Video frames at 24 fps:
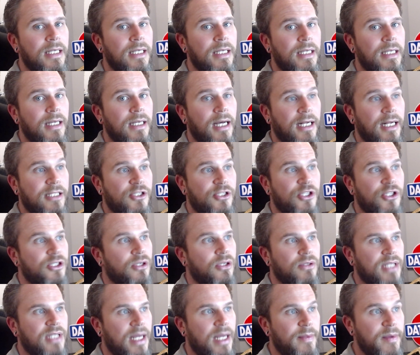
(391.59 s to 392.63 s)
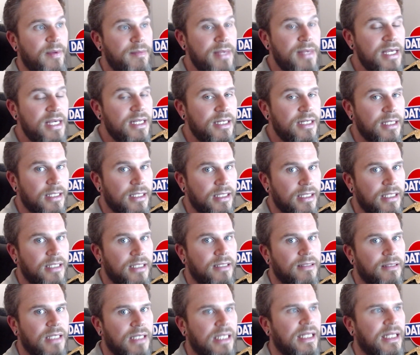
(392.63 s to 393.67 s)
And it's just on tap immediately.
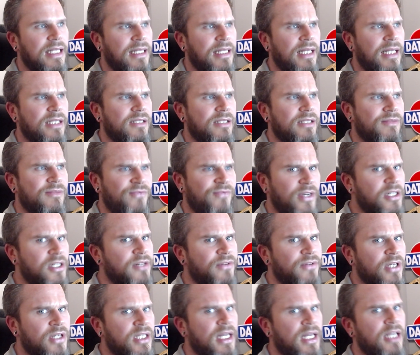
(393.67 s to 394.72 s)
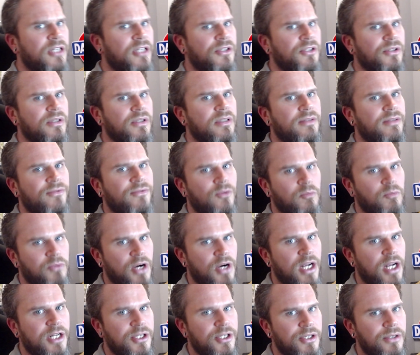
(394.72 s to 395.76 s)
And that's very, very dangerous for
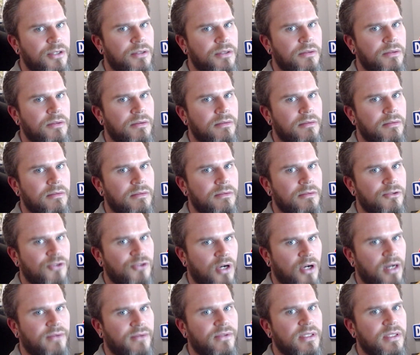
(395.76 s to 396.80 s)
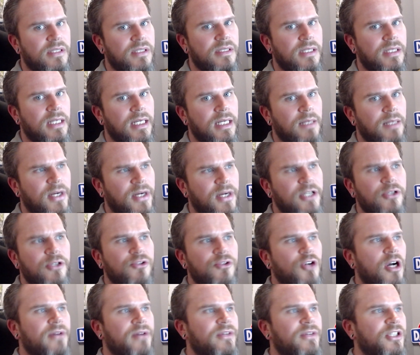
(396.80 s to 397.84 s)
brand new drivers. Brand new
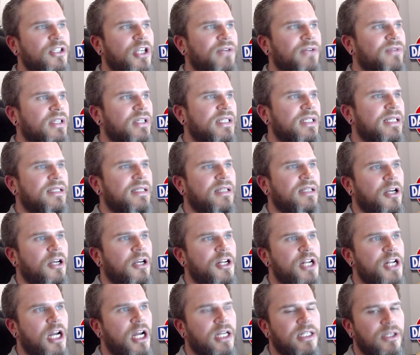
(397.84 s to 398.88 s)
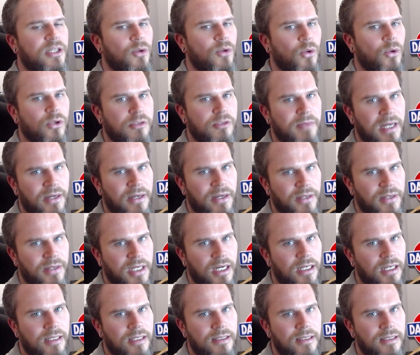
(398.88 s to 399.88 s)
driver generally sits in like a 90 horsepower car.